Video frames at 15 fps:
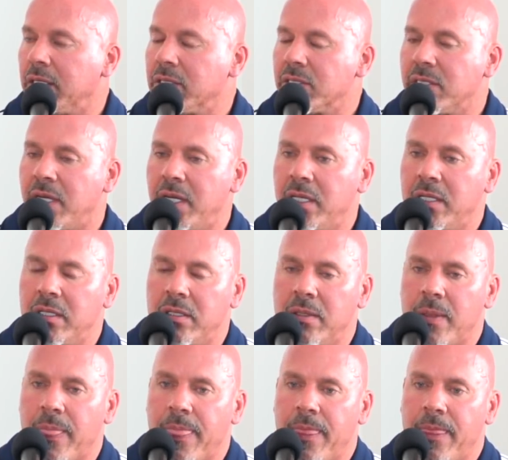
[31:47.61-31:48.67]
say
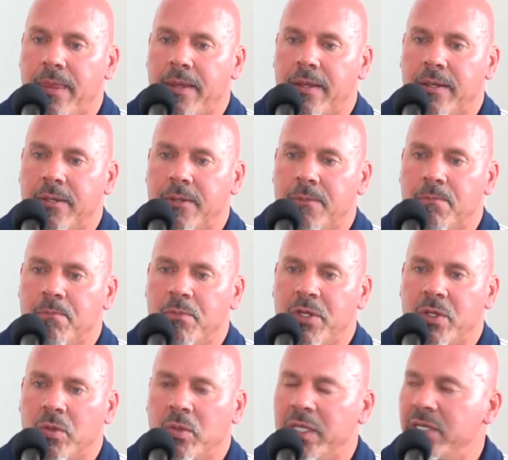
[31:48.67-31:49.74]
in,
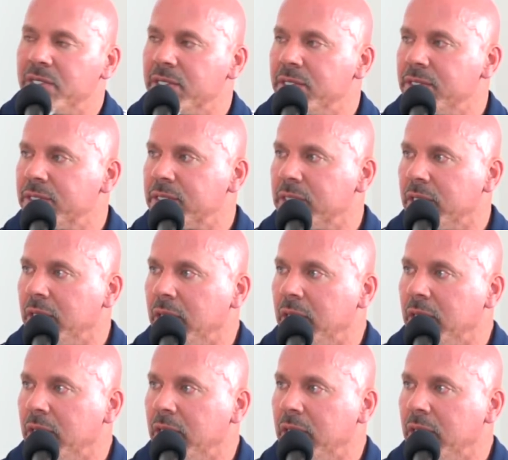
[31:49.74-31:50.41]
you know, leases,